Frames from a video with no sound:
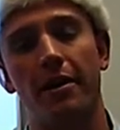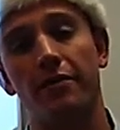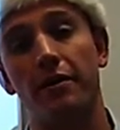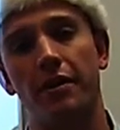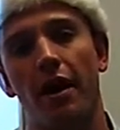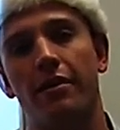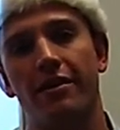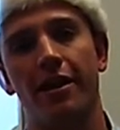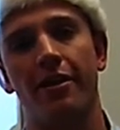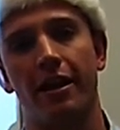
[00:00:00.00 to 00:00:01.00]
of the
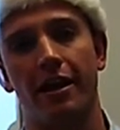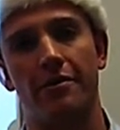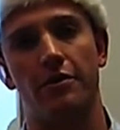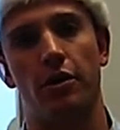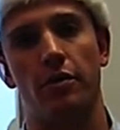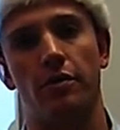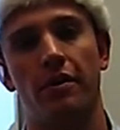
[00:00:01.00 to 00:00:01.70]
Donatelli Ed Zone.